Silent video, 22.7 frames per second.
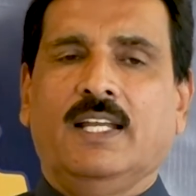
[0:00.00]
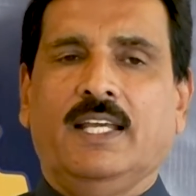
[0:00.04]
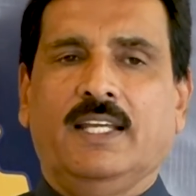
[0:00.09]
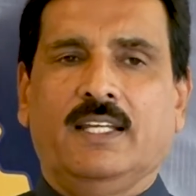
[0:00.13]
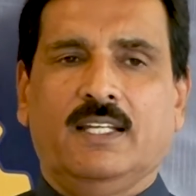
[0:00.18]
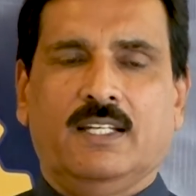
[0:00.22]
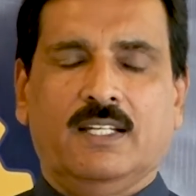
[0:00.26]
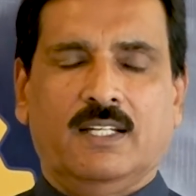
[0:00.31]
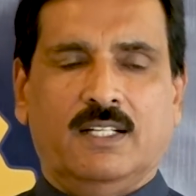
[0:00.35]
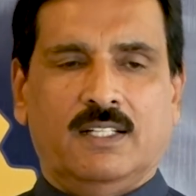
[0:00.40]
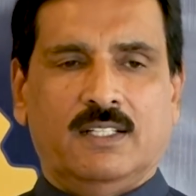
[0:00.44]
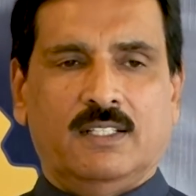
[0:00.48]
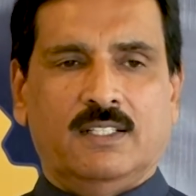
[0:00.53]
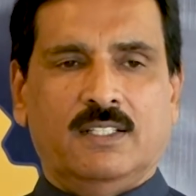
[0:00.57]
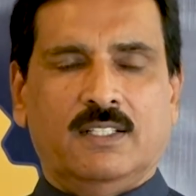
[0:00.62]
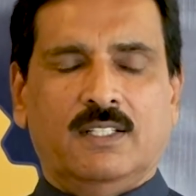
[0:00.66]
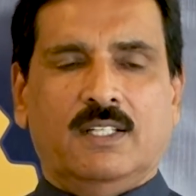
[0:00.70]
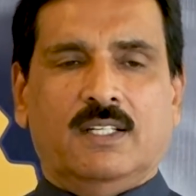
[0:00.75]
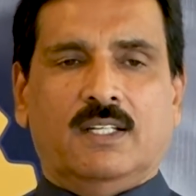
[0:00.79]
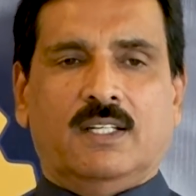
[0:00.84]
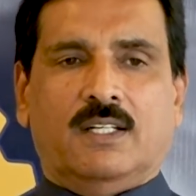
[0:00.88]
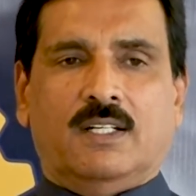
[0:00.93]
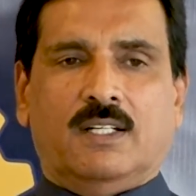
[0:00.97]
Like
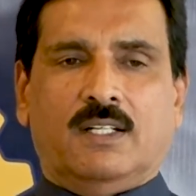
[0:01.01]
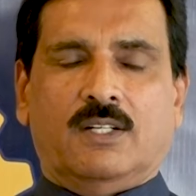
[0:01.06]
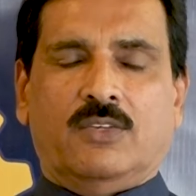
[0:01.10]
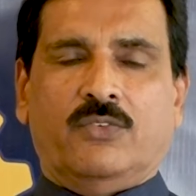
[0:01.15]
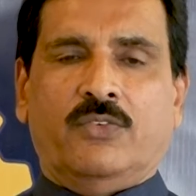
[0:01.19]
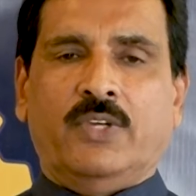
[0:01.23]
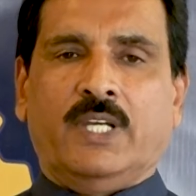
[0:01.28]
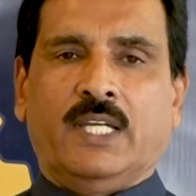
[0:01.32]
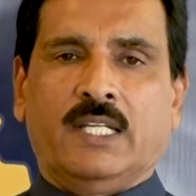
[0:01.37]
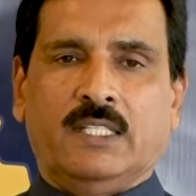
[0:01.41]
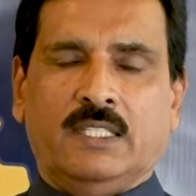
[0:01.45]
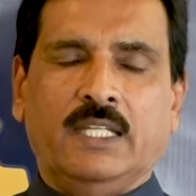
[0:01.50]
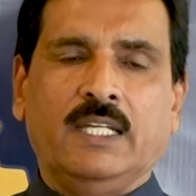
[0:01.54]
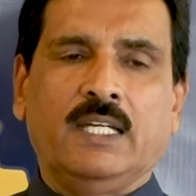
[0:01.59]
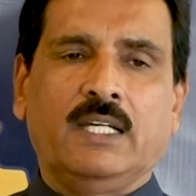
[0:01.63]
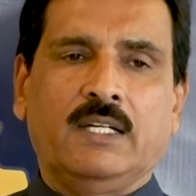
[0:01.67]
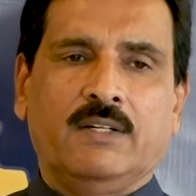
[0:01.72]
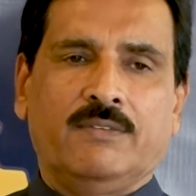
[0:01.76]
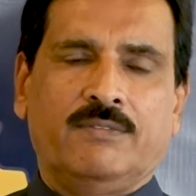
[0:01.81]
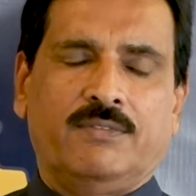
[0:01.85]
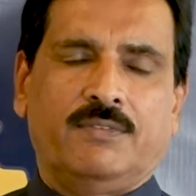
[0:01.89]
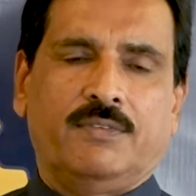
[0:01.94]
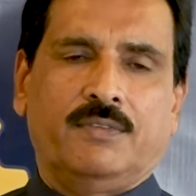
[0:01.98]
we can think
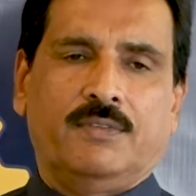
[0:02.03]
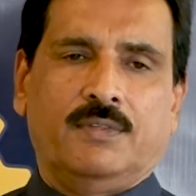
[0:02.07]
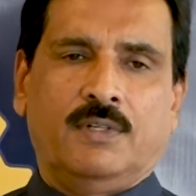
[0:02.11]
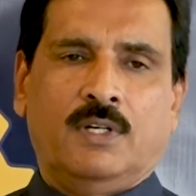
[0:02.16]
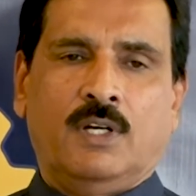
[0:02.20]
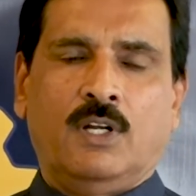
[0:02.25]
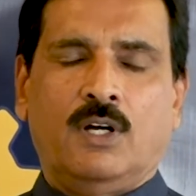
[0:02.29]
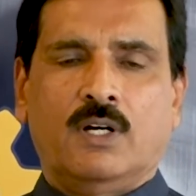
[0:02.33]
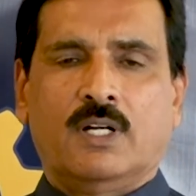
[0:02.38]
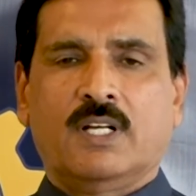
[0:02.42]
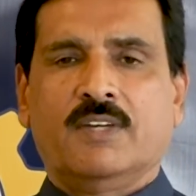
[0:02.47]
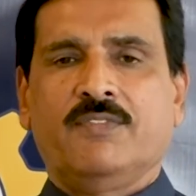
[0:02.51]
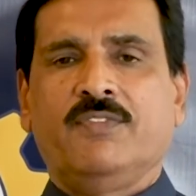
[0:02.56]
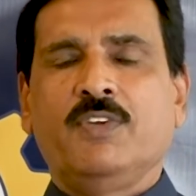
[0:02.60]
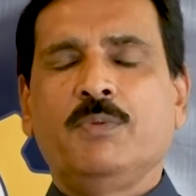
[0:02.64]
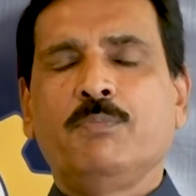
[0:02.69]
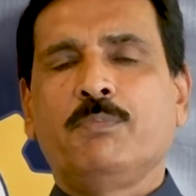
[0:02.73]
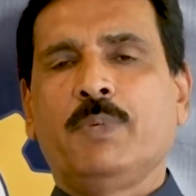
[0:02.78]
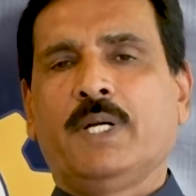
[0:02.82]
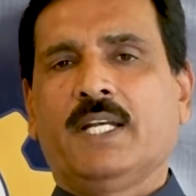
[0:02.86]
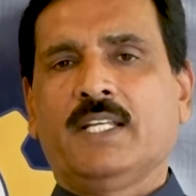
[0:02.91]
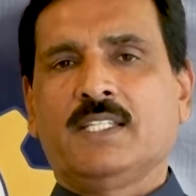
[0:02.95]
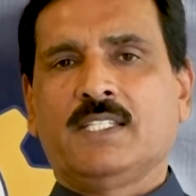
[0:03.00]
of a lot of
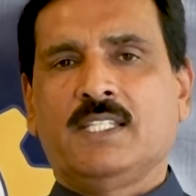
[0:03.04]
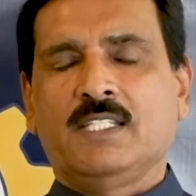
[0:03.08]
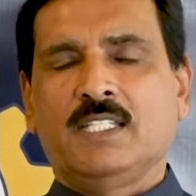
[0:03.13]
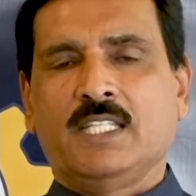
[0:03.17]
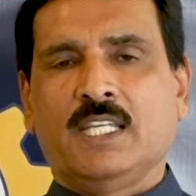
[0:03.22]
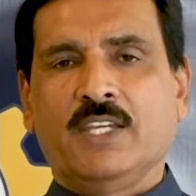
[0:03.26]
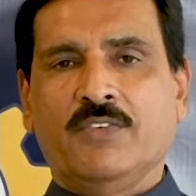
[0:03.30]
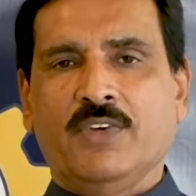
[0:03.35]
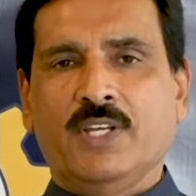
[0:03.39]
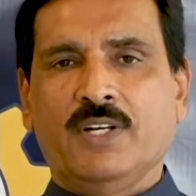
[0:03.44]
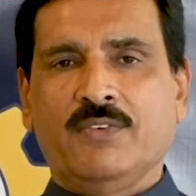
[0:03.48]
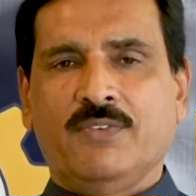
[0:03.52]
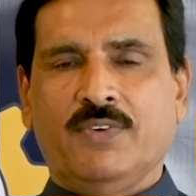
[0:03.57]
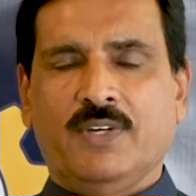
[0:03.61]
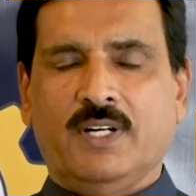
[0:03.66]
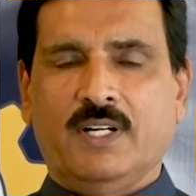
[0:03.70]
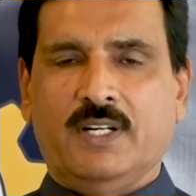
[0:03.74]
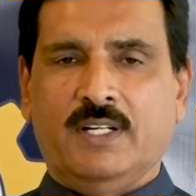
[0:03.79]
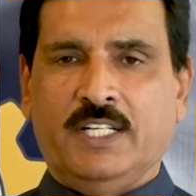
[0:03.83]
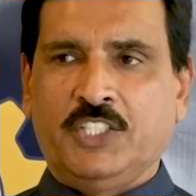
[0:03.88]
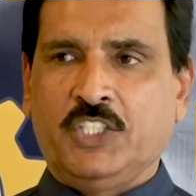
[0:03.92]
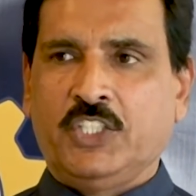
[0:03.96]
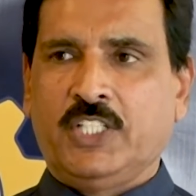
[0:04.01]
impetus is given for
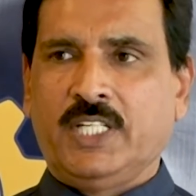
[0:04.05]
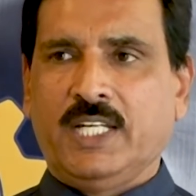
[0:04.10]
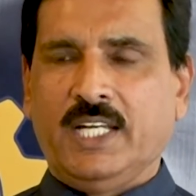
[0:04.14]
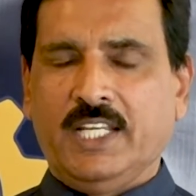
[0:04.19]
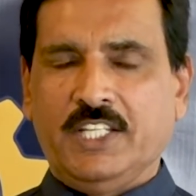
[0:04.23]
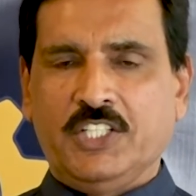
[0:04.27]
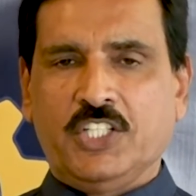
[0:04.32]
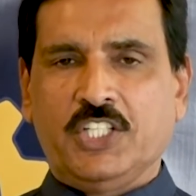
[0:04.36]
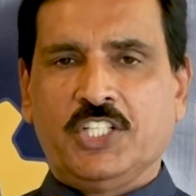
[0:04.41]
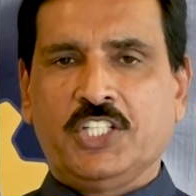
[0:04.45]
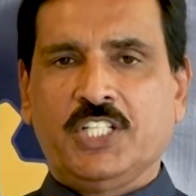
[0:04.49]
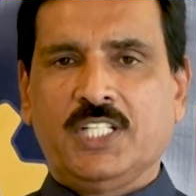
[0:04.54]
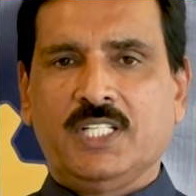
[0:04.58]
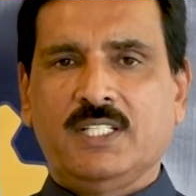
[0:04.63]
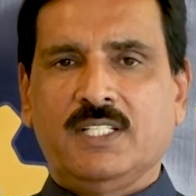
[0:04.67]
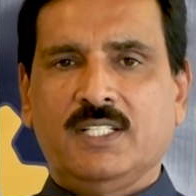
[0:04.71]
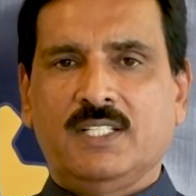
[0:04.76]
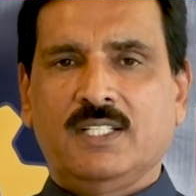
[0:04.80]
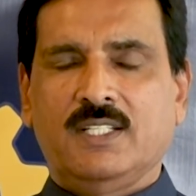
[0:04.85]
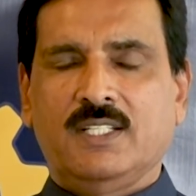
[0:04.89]
digitalization